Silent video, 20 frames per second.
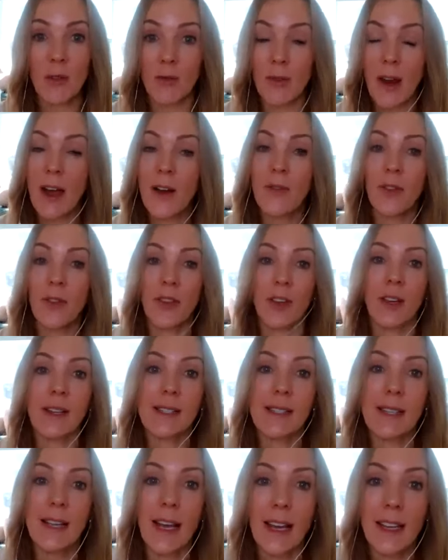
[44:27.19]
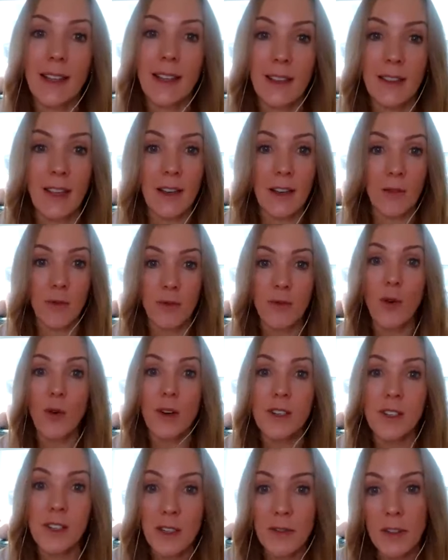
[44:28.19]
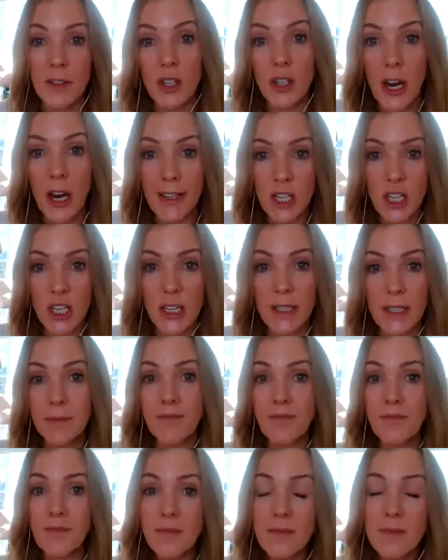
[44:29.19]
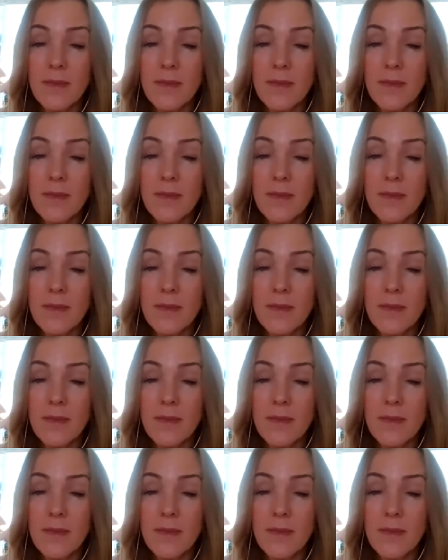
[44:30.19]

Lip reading: around things like the force of aggression,